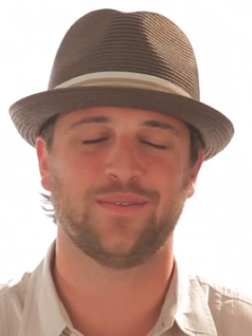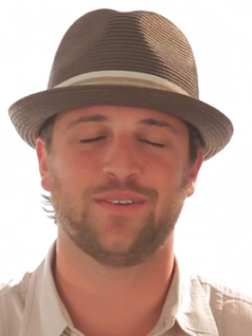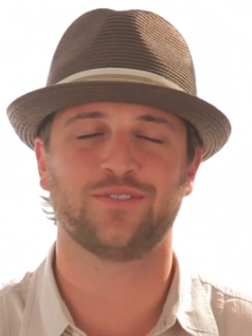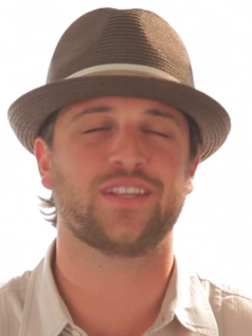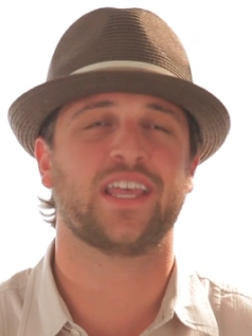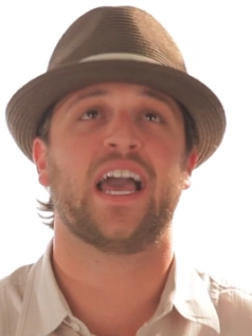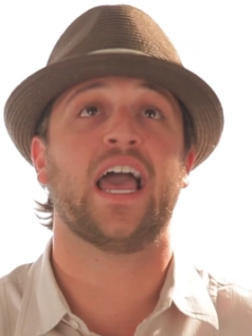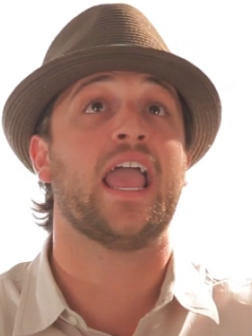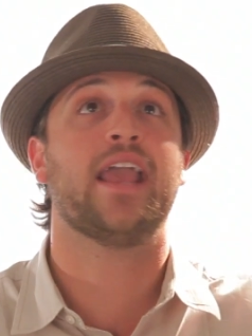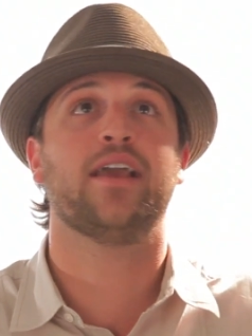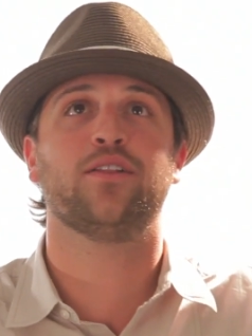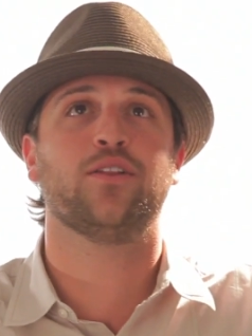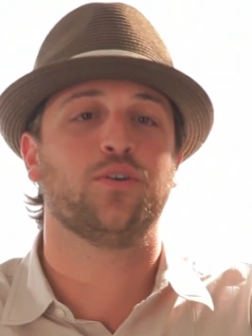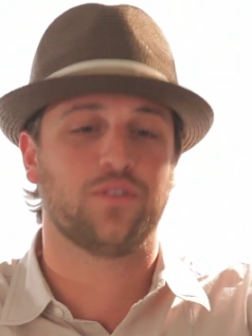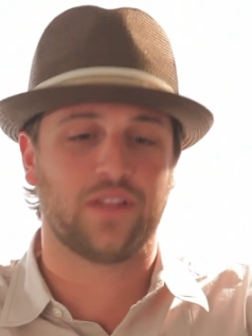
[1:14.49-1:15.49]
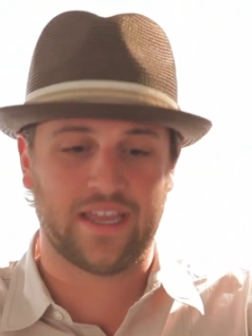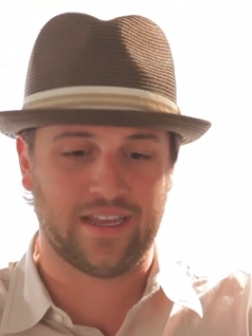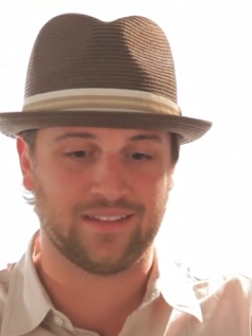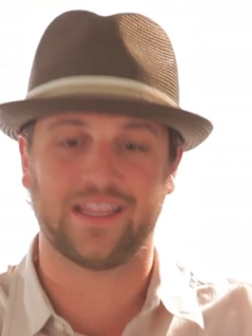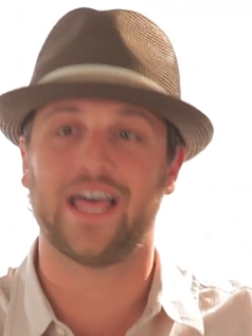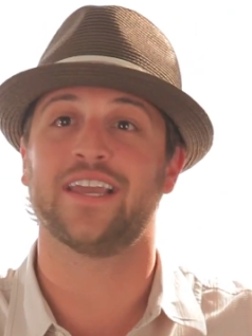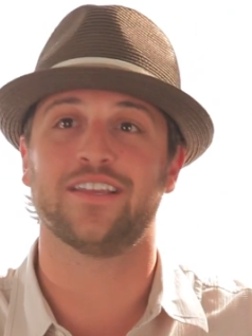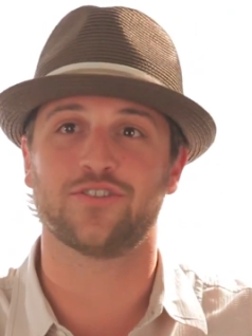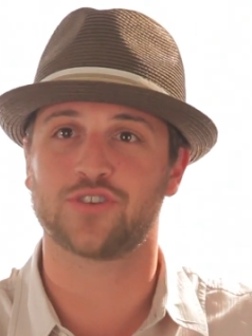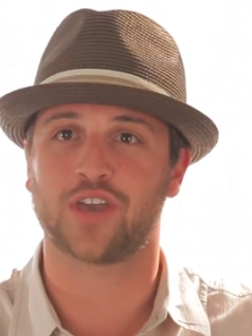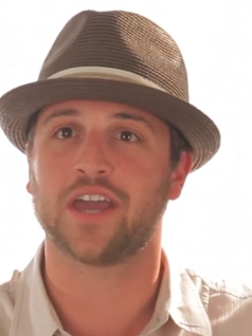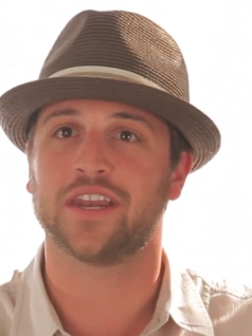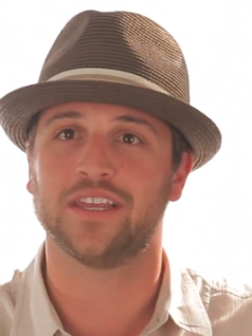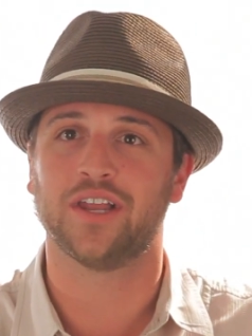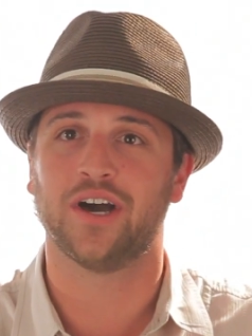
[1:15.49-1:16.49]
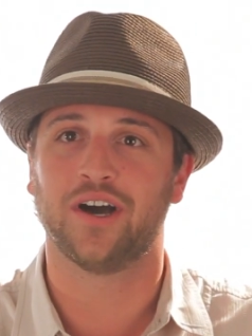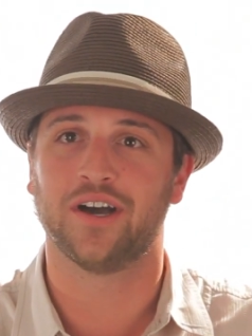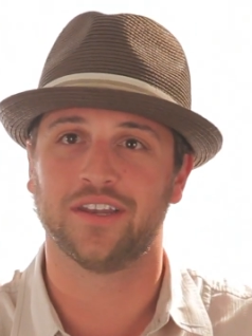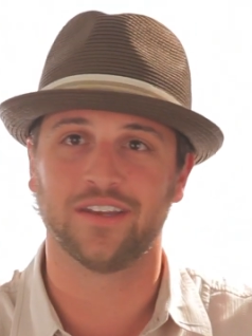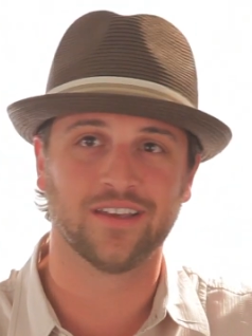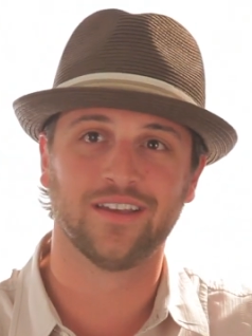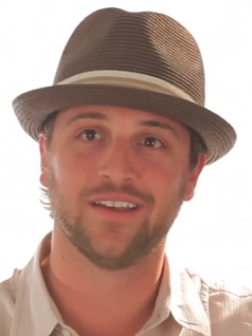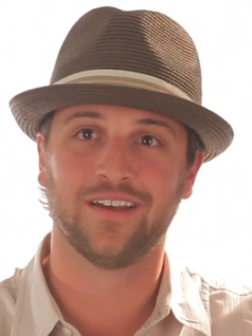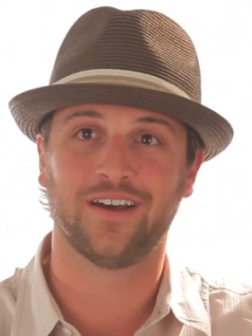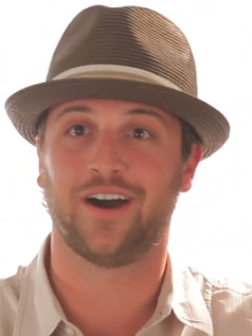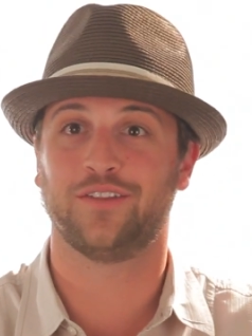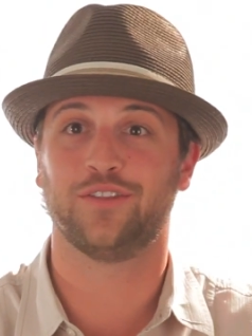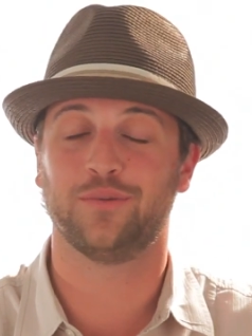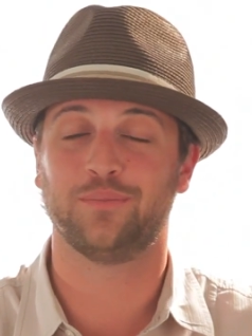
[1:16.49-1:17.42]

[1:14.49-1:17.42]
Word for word: it was like a halo, like light shining on on the